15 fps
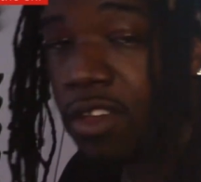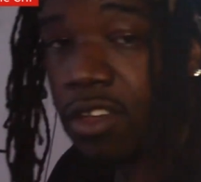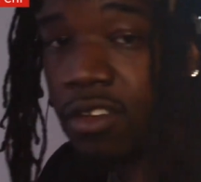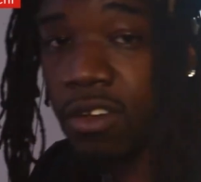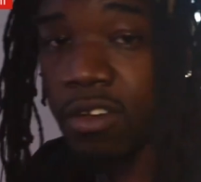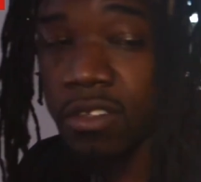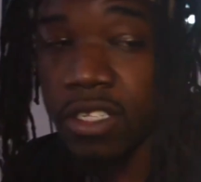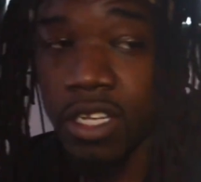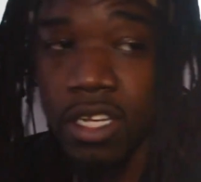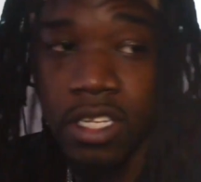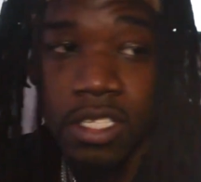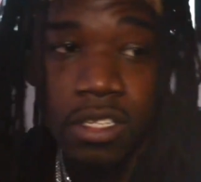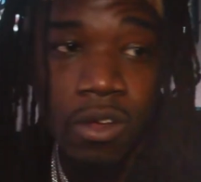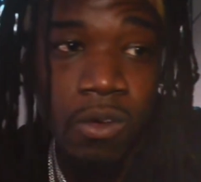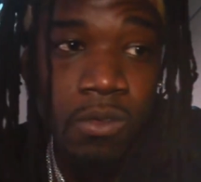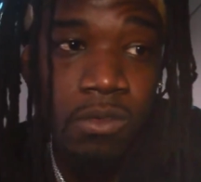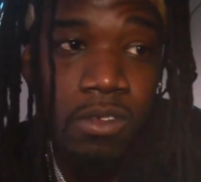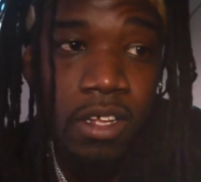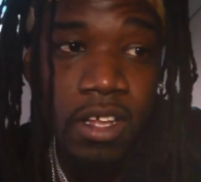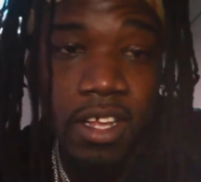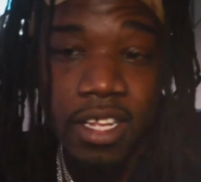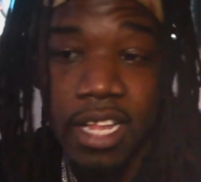you know what I'm saying? So,
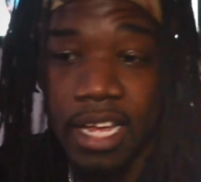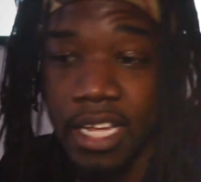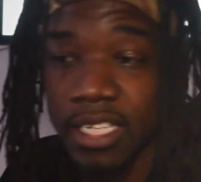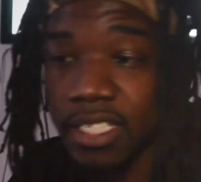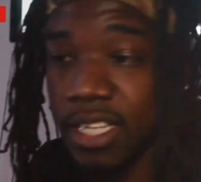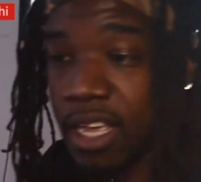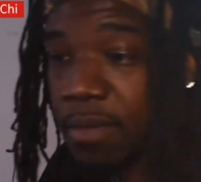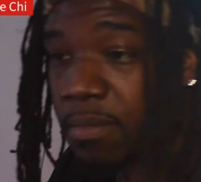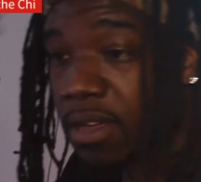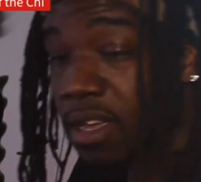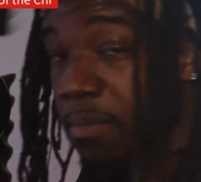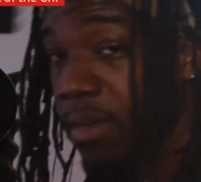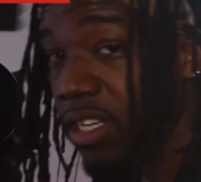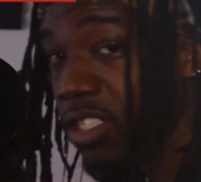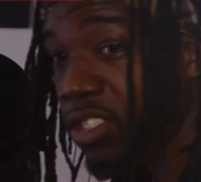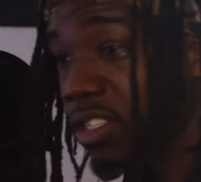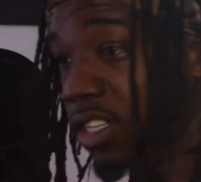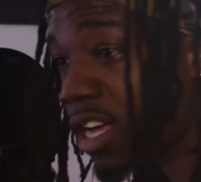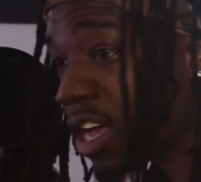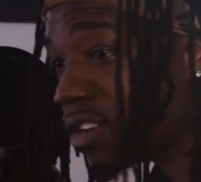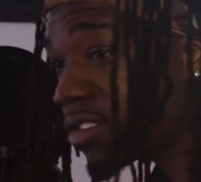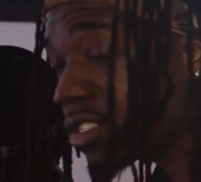uh, like I say, man, make sure
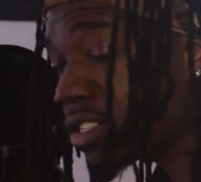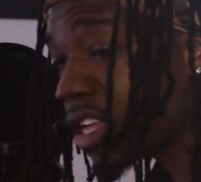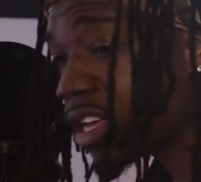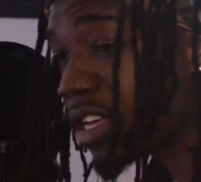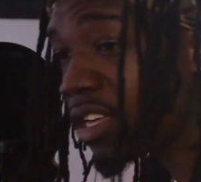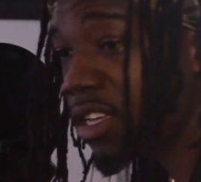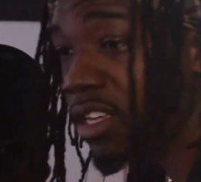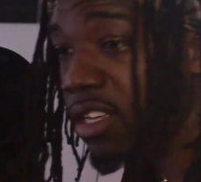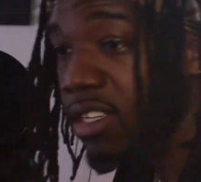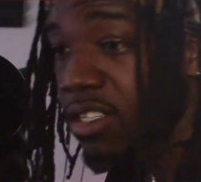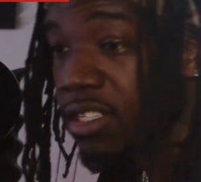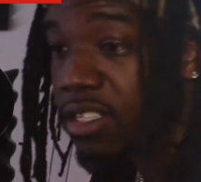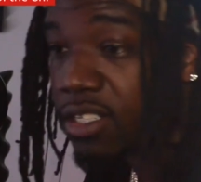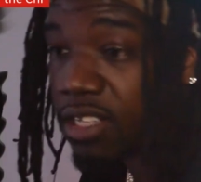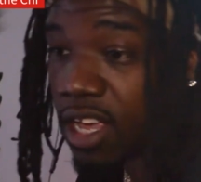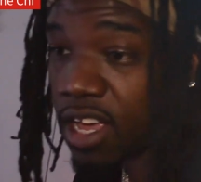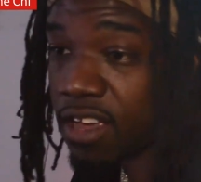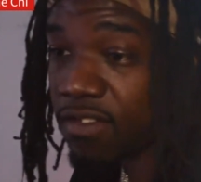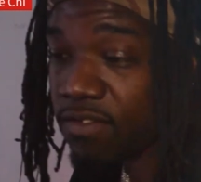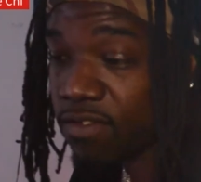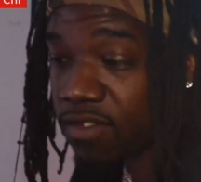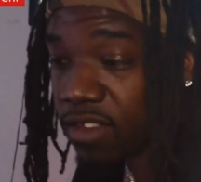y'all stay
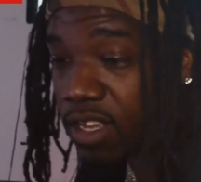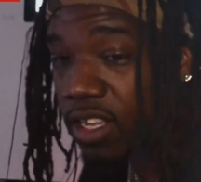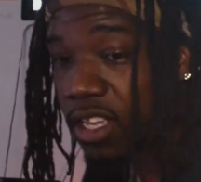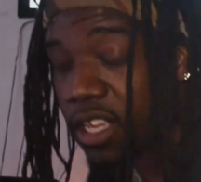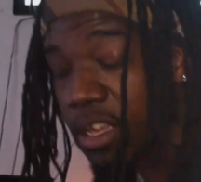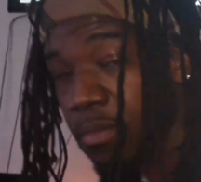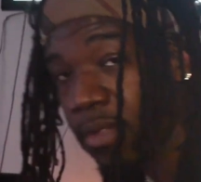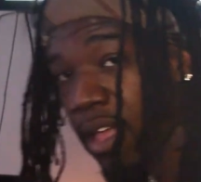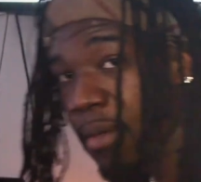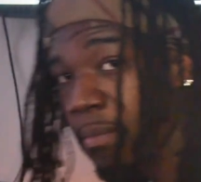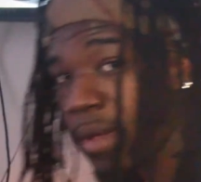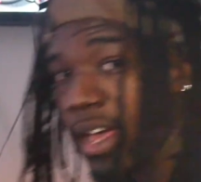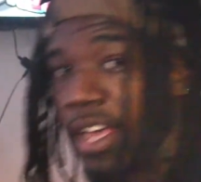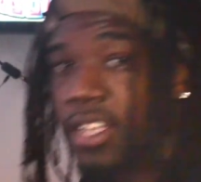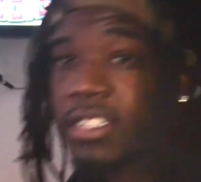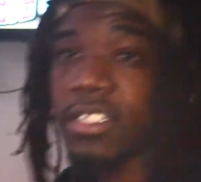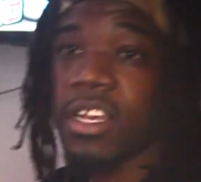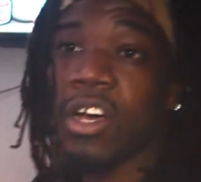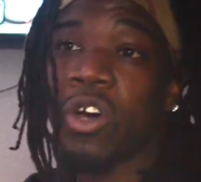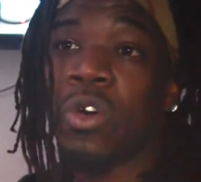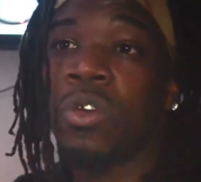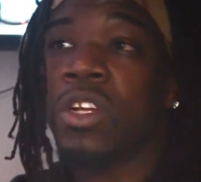safe and keep that mask
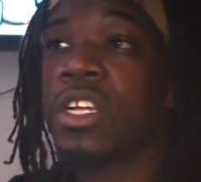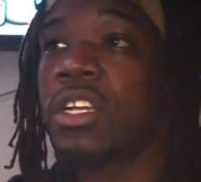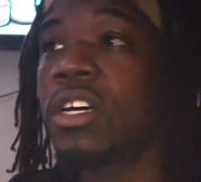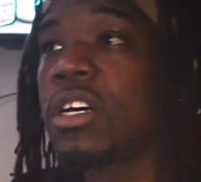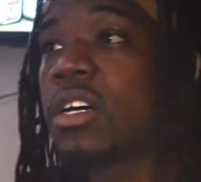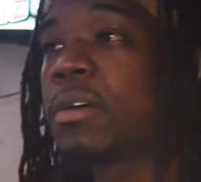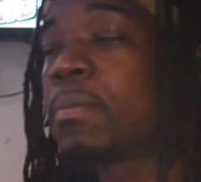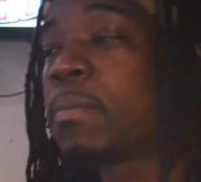on and Uh,